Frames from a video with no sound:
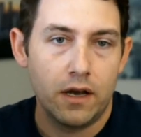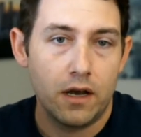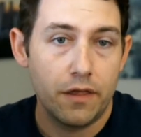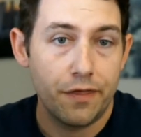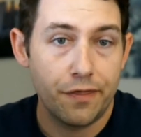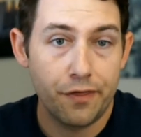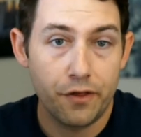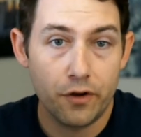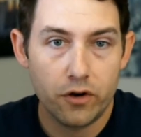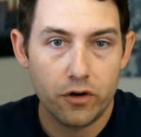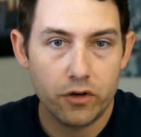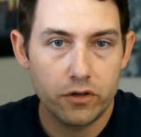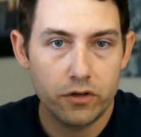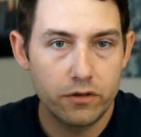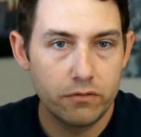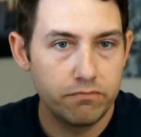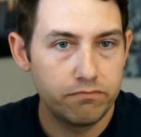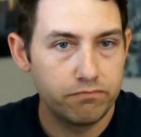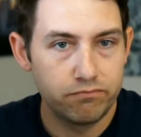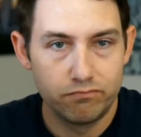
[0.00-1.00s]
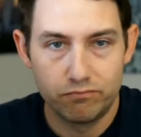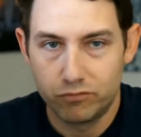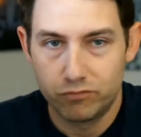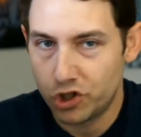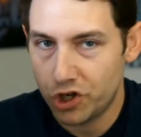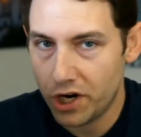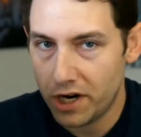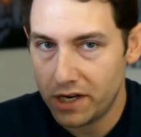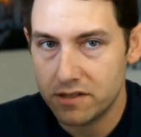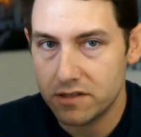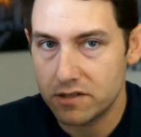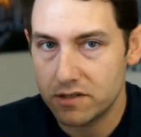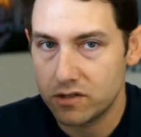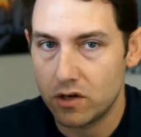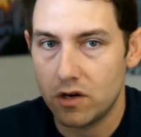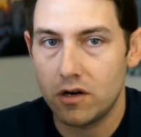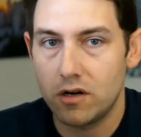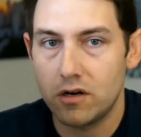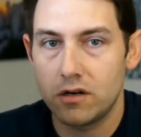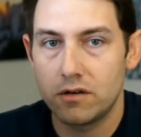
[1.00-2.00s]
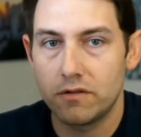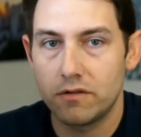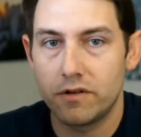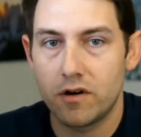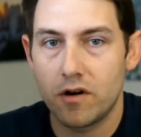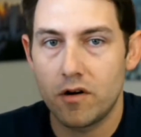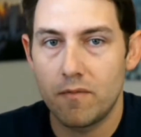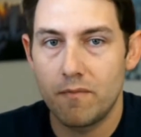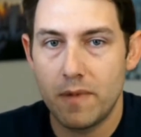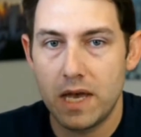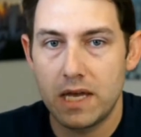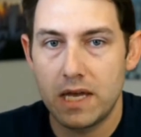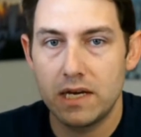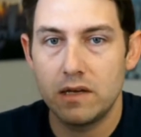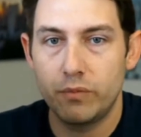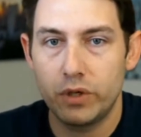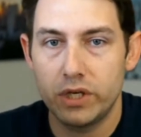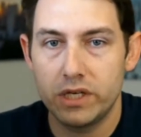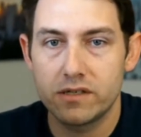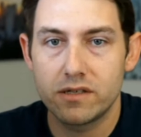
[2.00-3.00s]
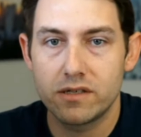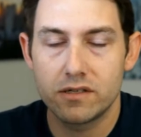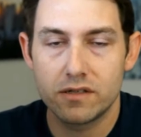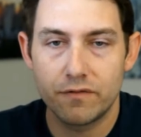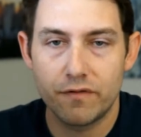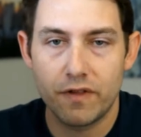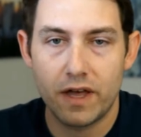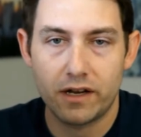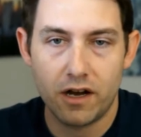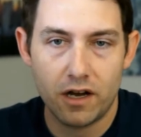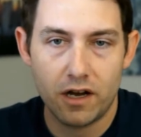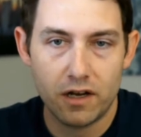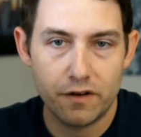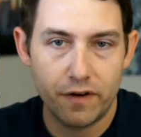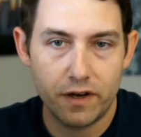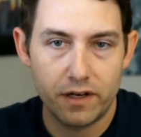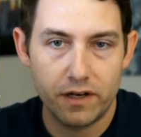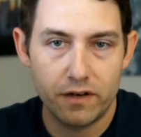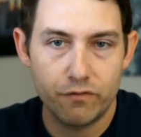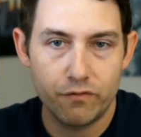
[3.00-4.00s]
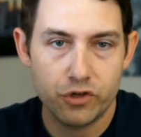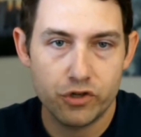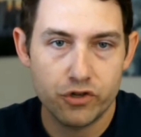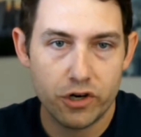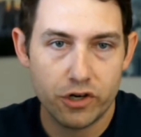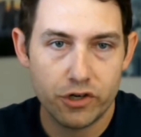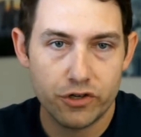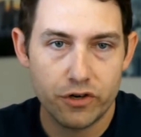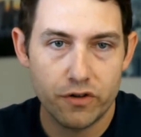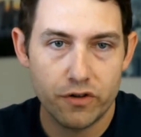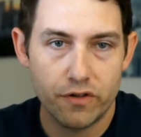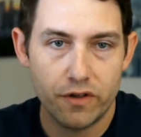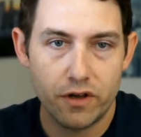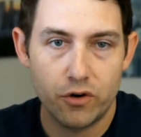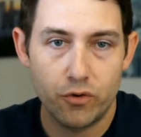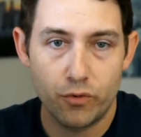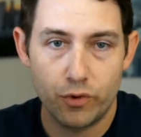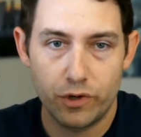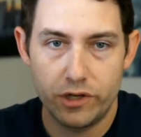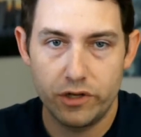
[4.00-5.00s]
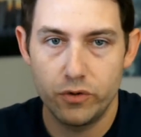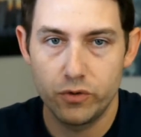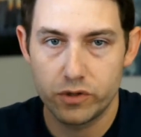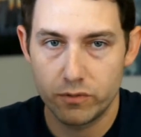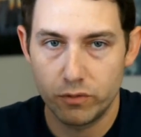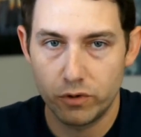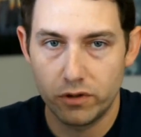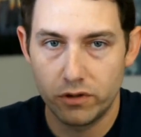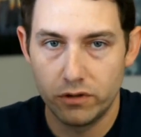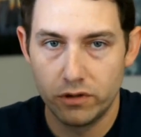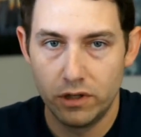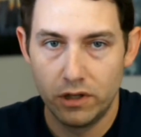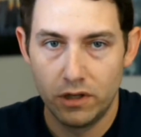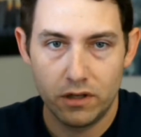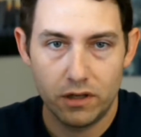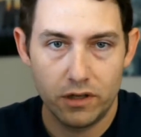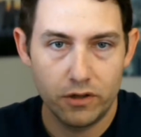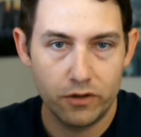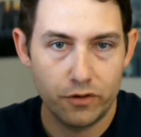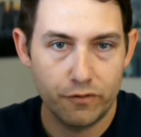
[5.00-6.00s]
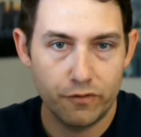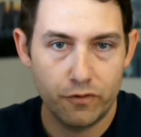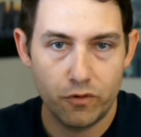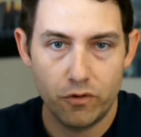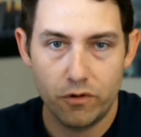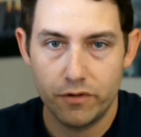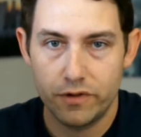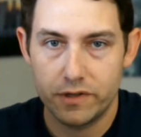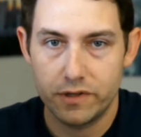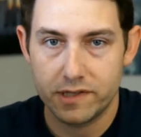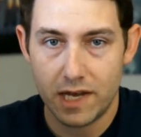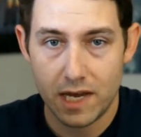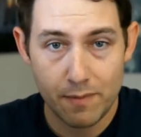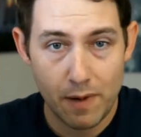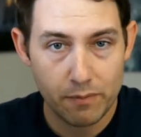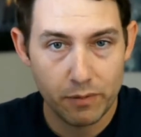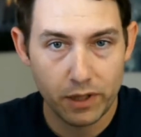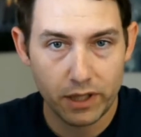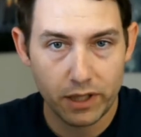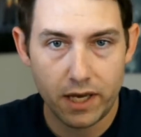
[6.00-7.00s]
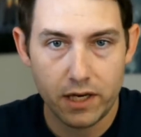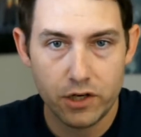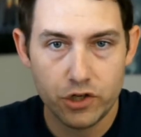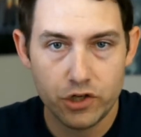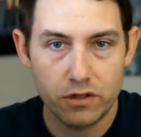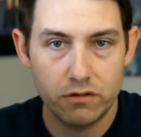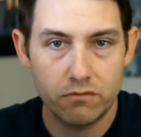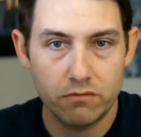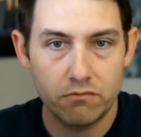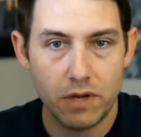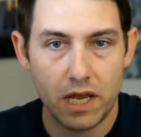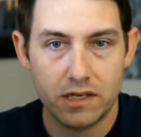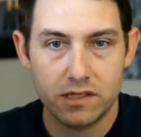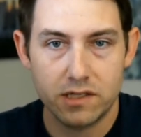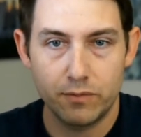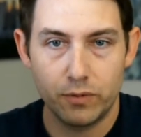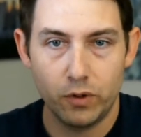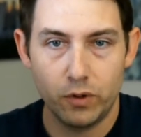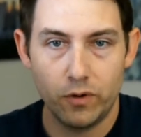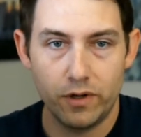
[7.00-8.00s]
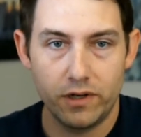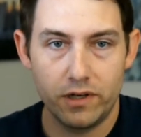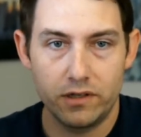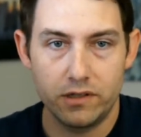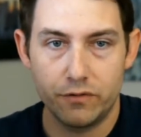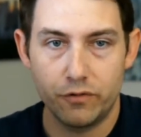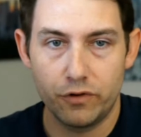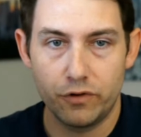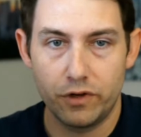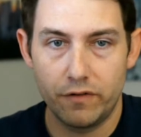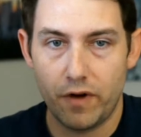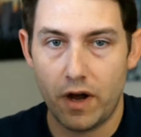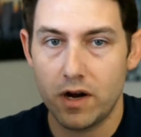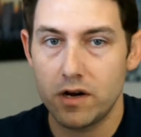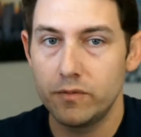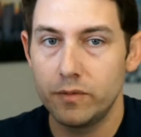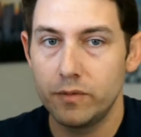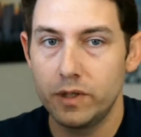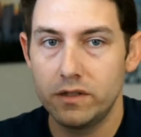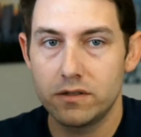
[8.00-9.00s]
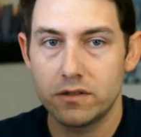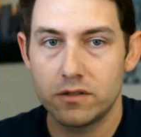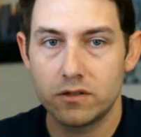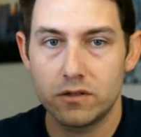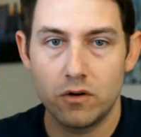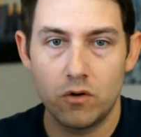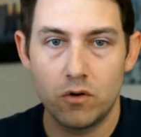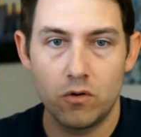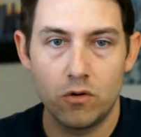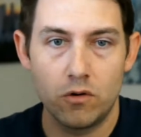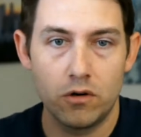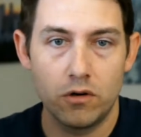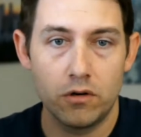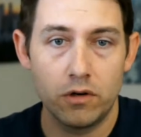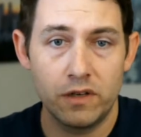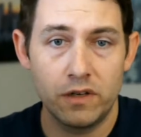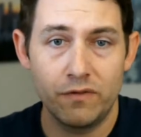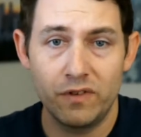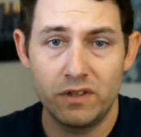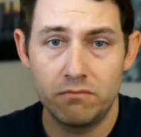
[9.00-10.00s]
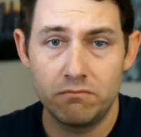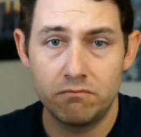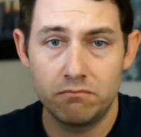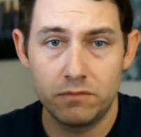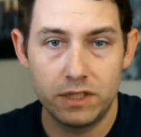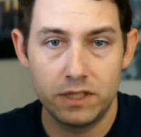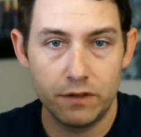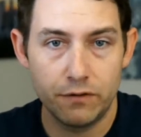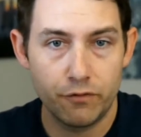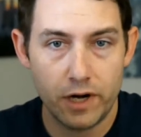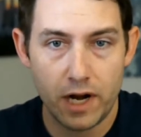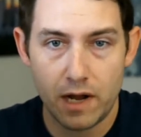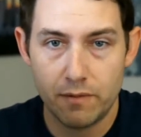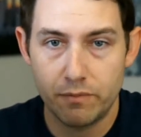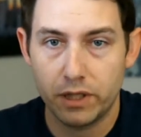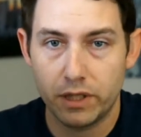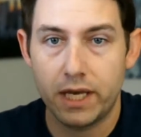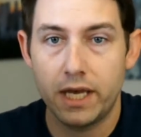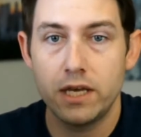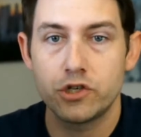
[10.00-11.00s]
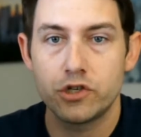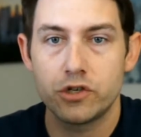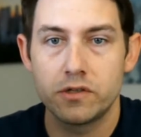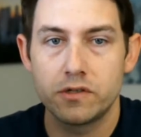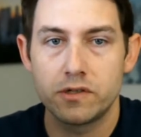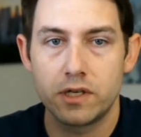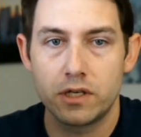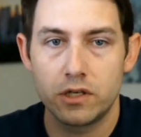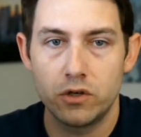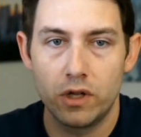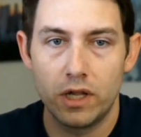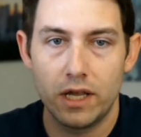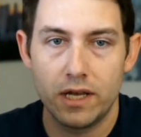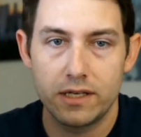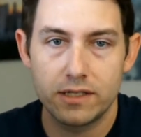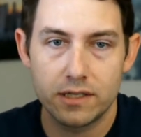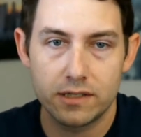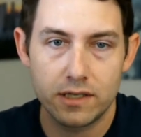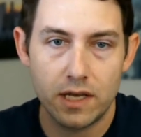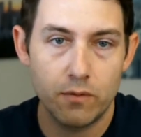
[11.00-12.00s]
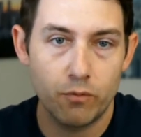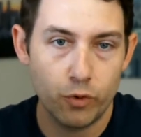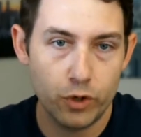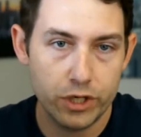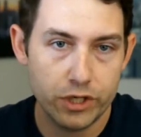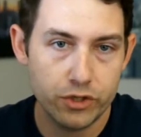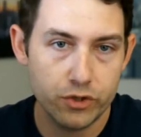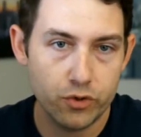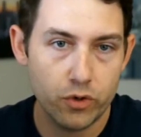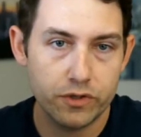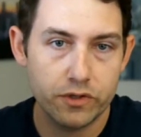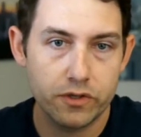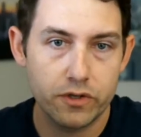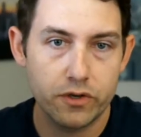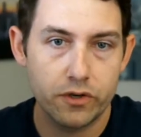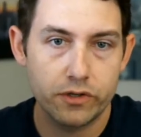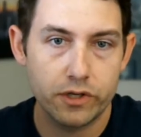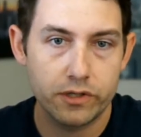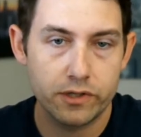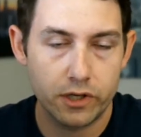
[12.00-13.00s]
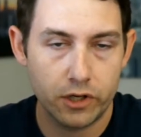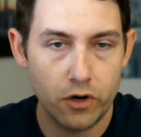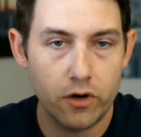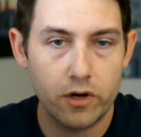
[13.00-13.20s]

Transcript: Third, chances are there are many pieces of that codified infrastructure that are reusable. either for the same application as deployed in different environments, or even different applications that utilize the same resources and security